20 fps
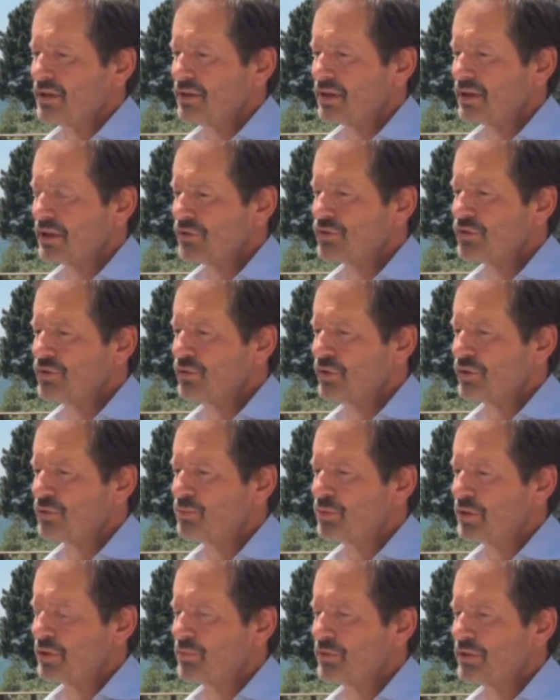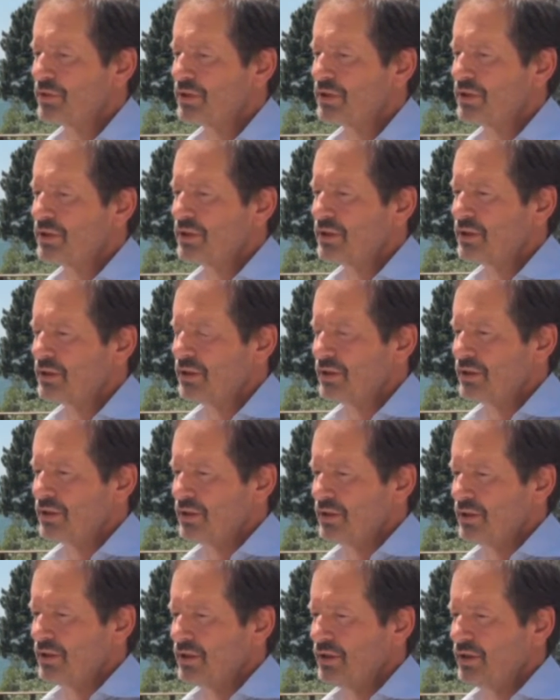The class 2 experiment
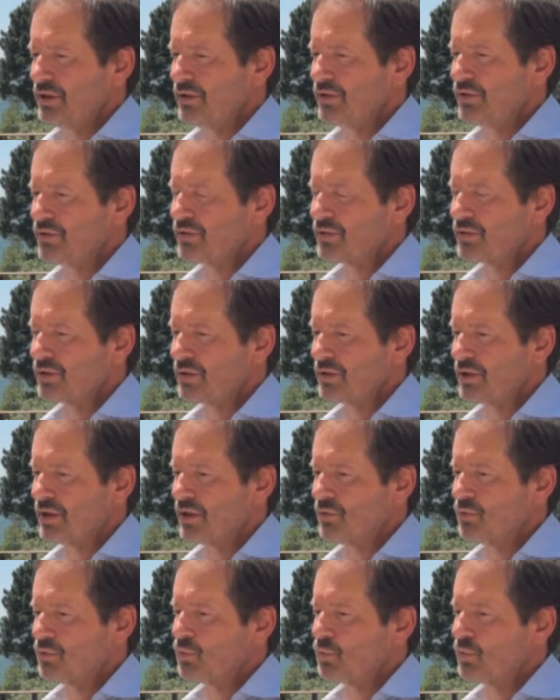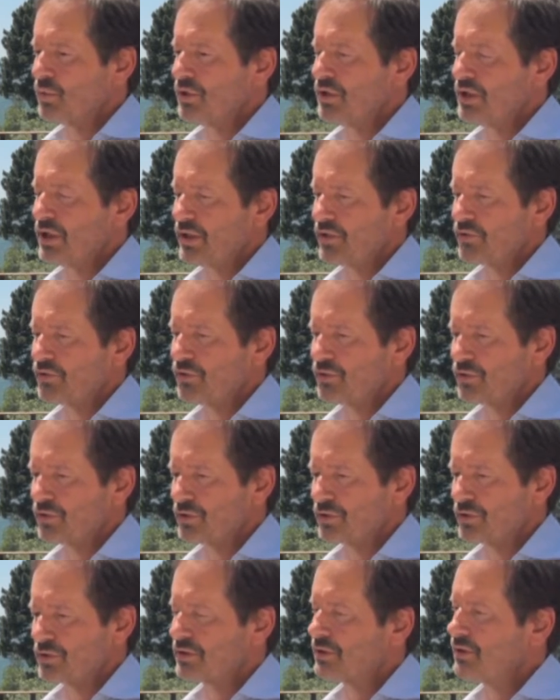is that one
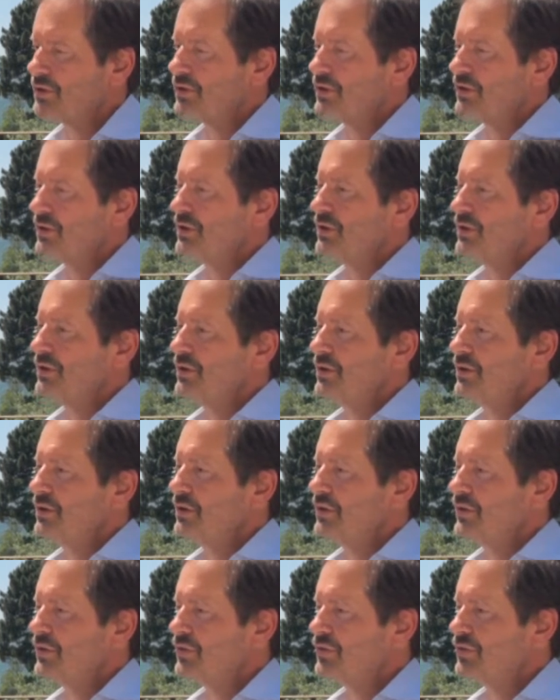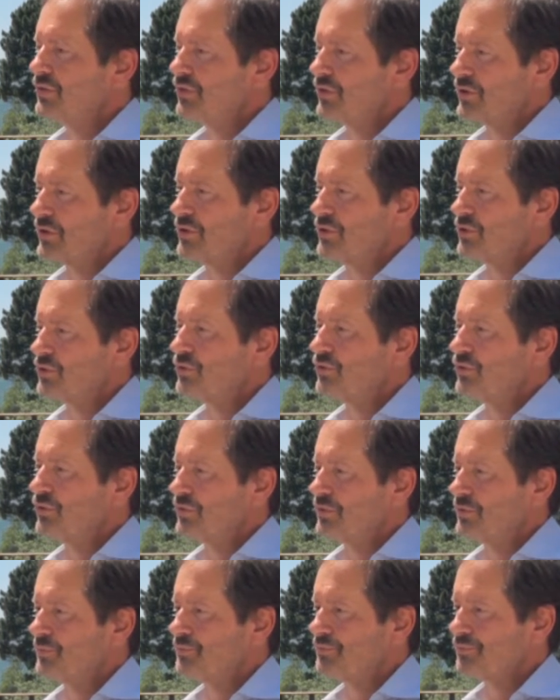answer is very
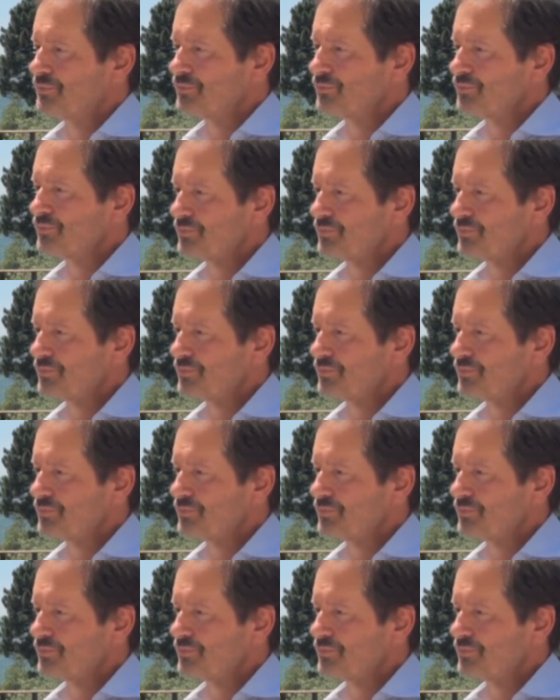useful.